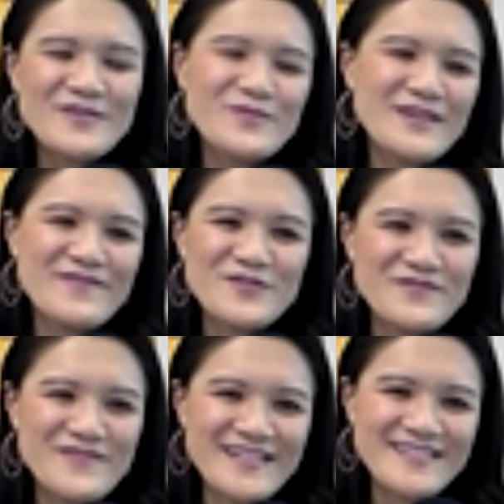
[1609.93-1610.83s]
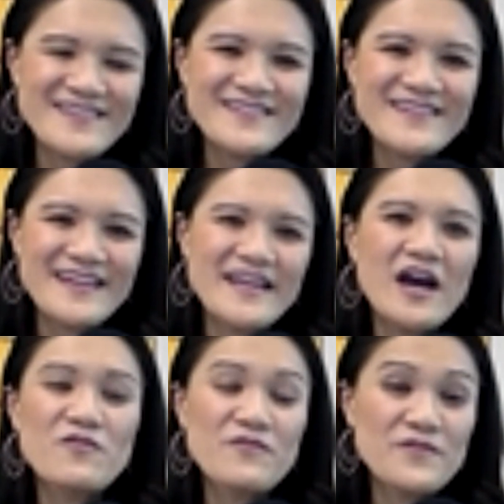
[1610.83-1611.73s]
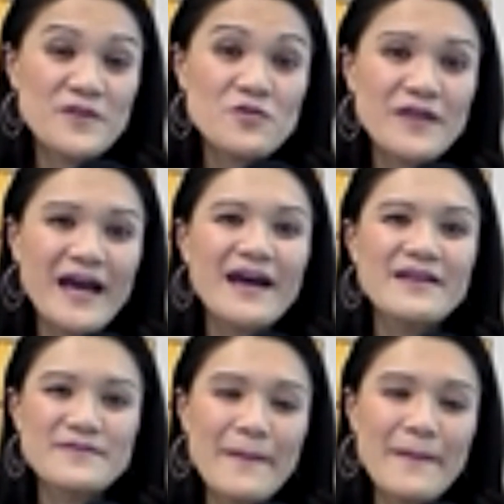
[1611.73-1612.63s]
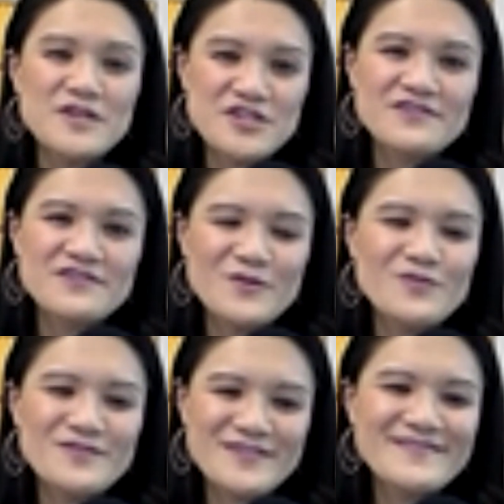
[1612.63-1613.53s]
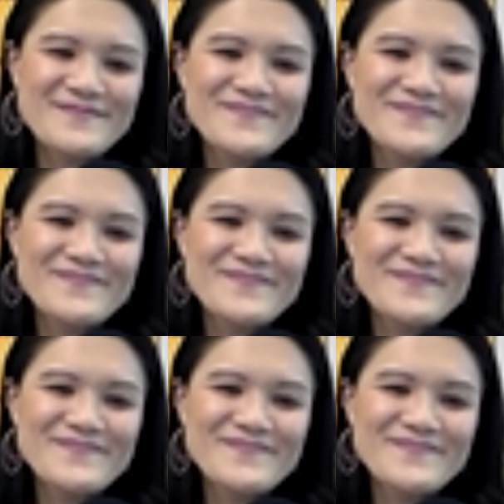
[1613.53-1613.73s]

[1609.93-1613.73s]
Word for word: or whatever you're investing in can help feel that that mission of yours.